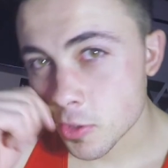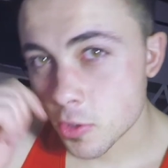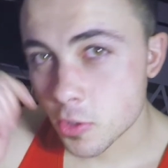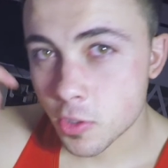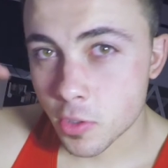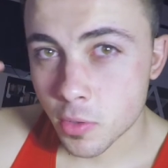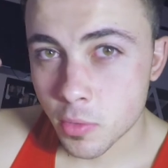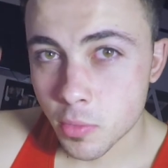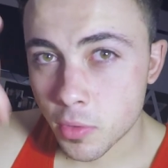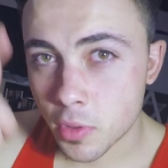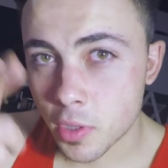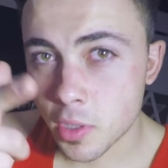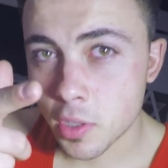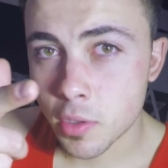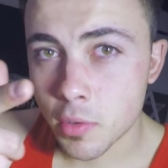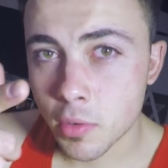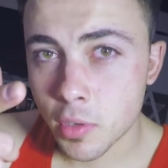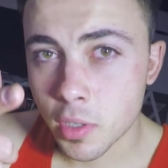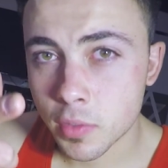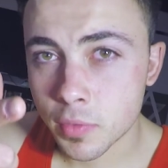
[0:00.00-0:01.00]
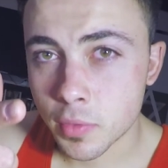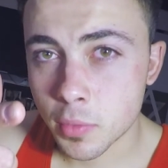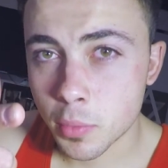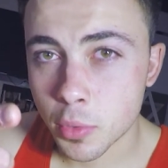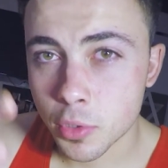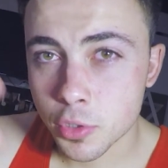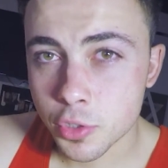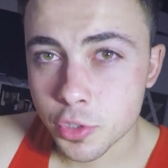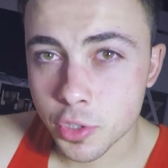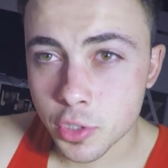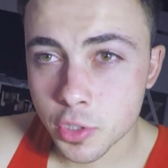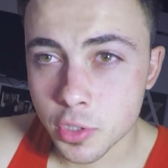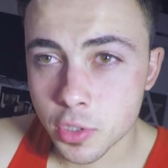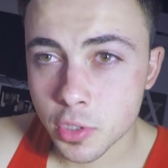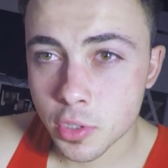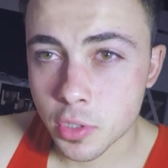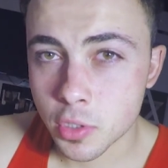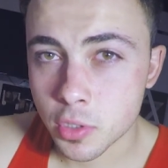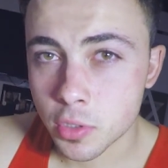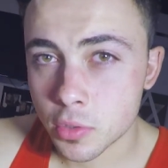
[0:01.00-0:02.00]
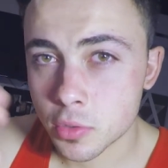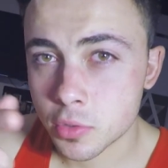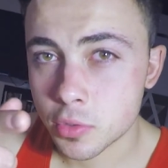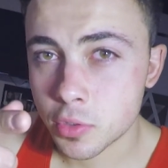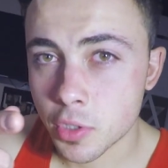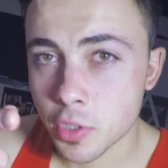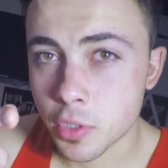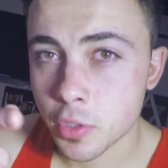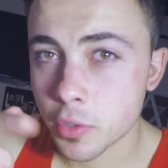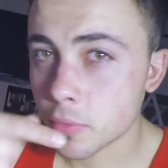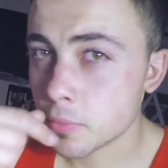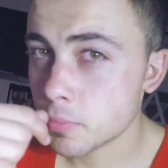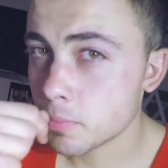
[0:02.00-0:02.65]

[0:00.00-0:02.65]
So thank you guys for watching, and I'll see you.